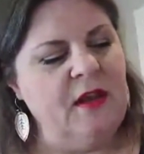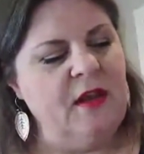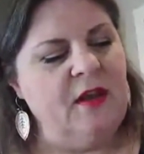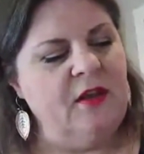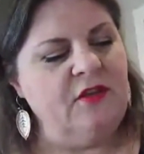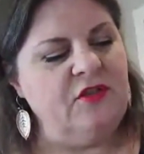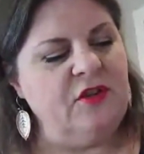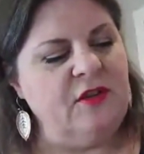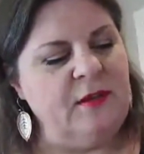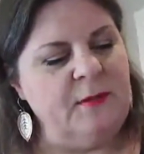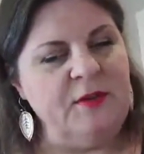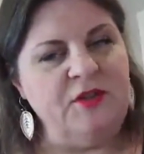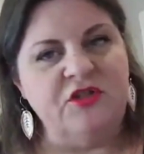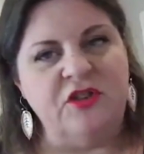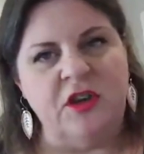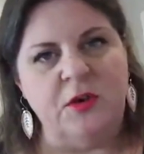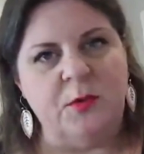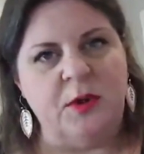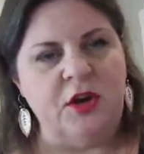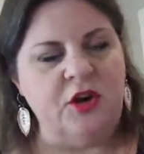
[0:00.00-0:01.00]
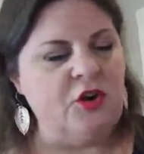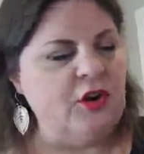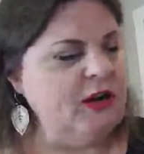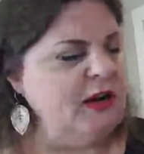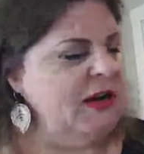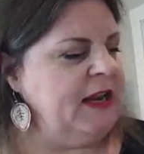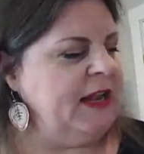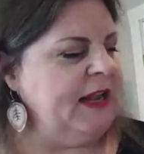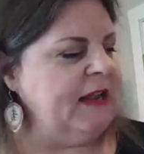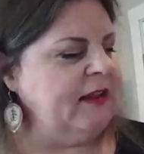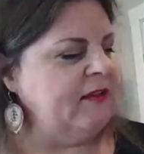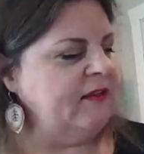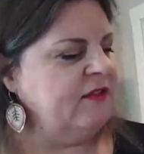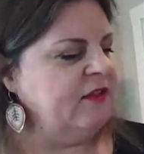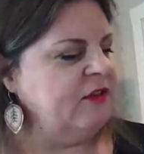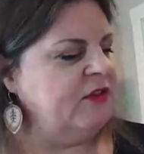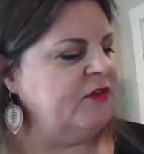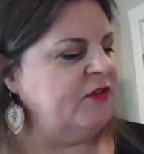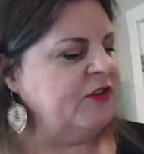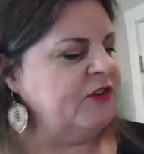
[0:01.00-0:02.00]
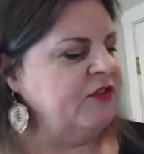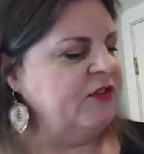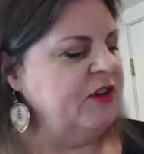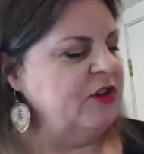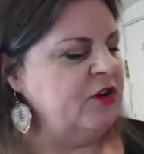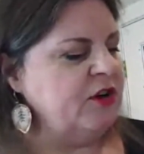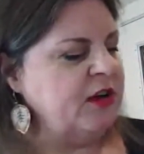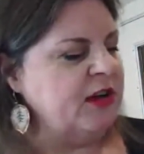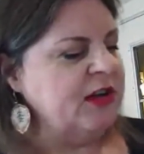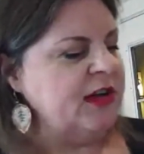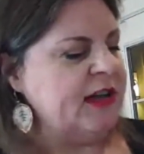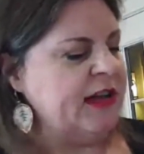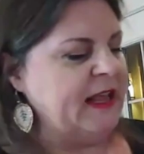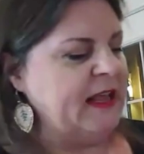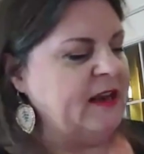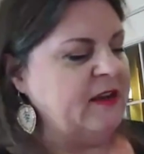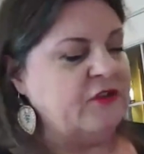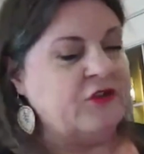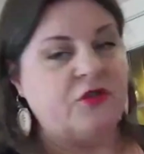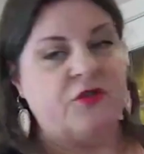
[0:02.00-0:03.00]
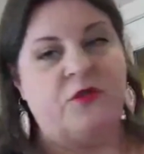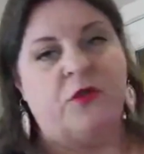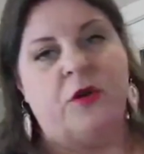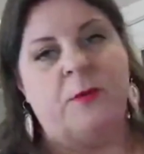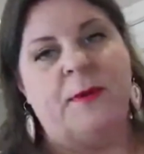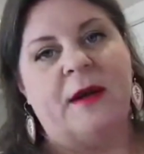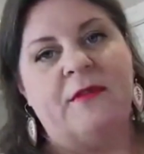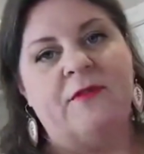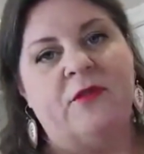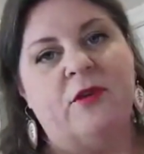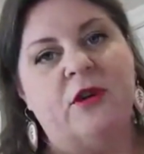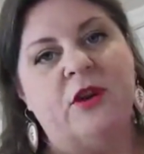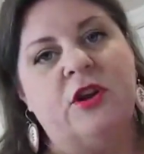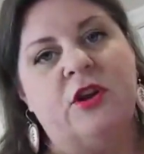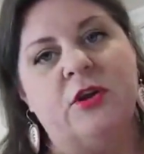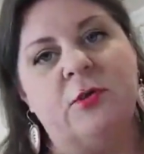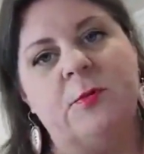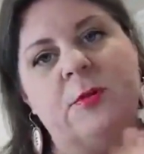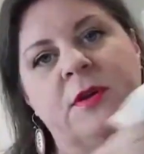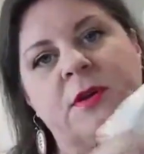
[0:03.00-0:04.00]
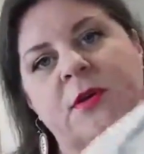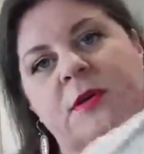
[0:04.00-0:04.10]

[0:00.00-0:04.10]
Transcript: So let me show you what you're going to need. So the first thing you're going to need is your 4x4 hoop.